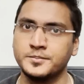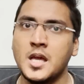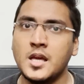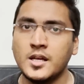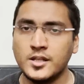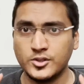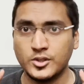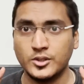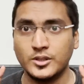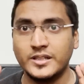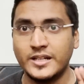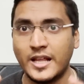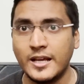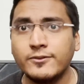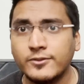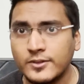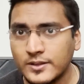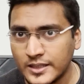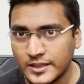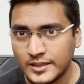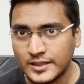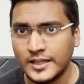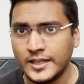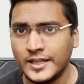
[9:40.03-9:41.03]
So
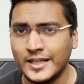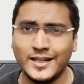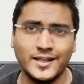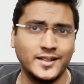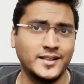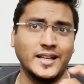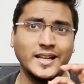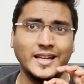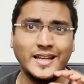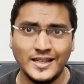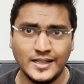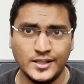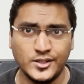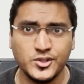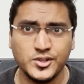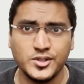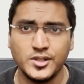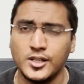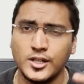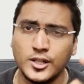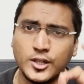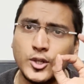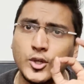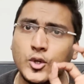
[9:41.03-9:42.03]
definitely it is
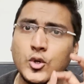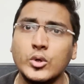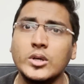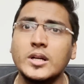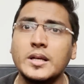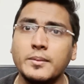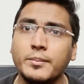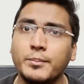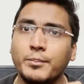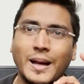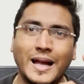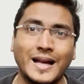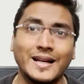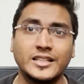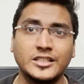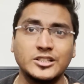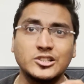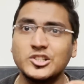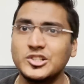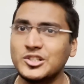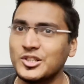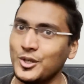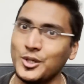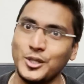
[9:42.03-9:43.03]
a good
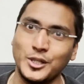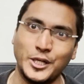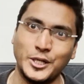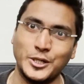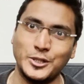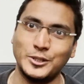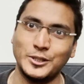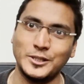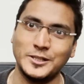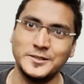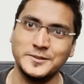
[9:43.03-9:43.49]
package all in all.